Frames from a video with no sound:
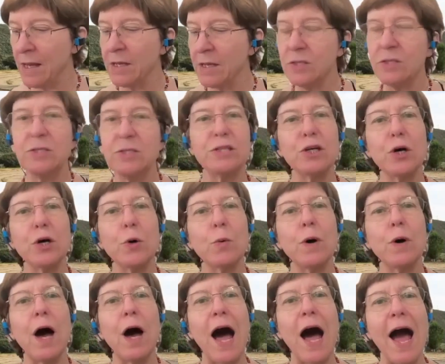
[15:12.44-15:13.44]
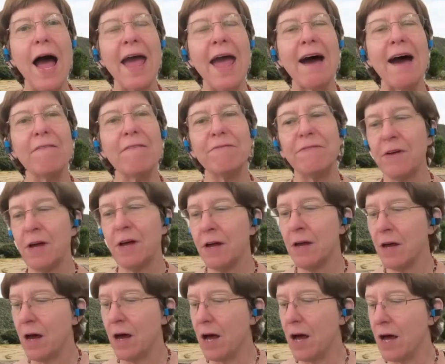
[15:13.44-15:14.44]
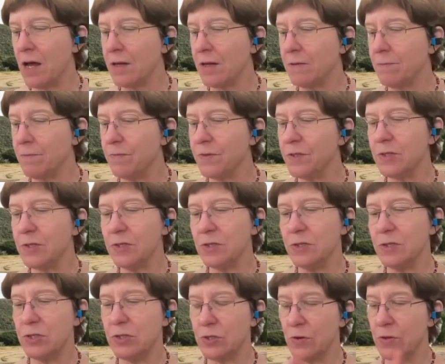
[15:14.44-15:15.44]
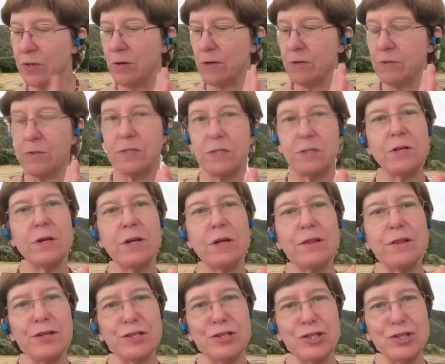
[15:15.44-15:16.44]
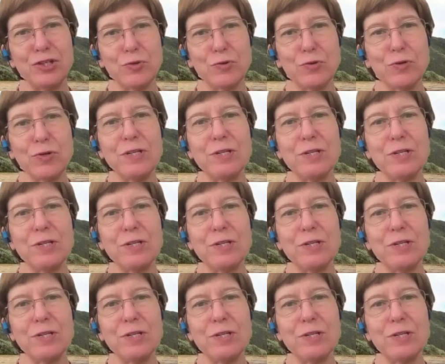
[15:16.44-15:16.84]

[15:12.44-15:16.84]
So I have, so there's the story,